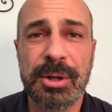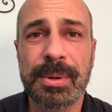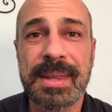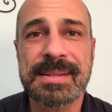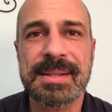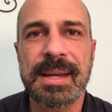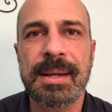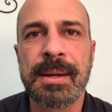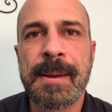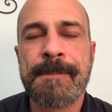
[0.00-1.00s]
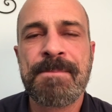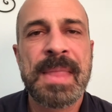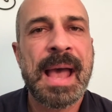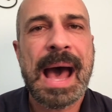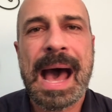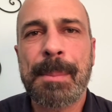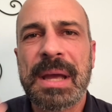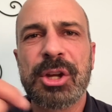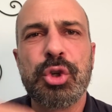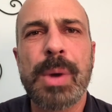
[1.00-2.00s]
You know what that's saying? I'm
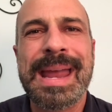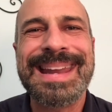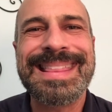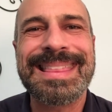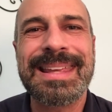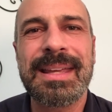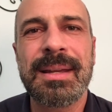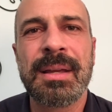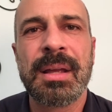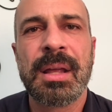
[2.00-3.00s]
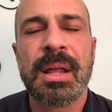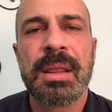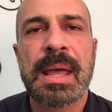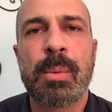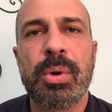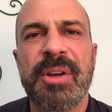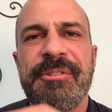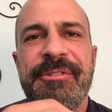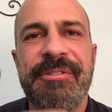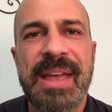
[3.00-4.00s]
not going to do anything that would
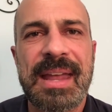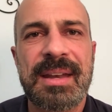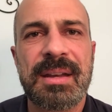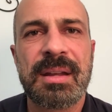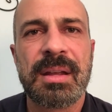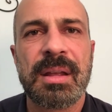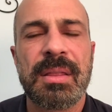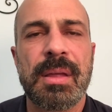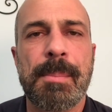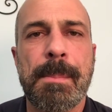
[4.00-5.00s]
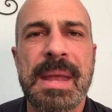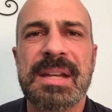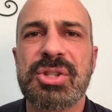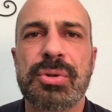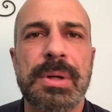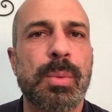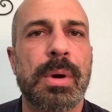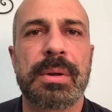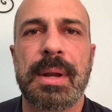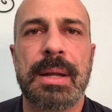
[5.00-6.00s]
offend the ministry
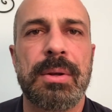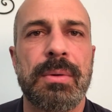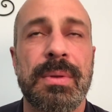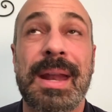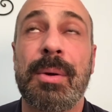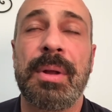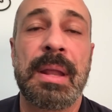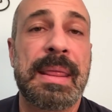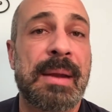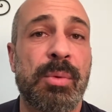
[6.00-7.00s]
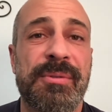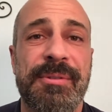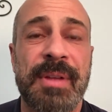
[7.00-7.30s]
work that I do.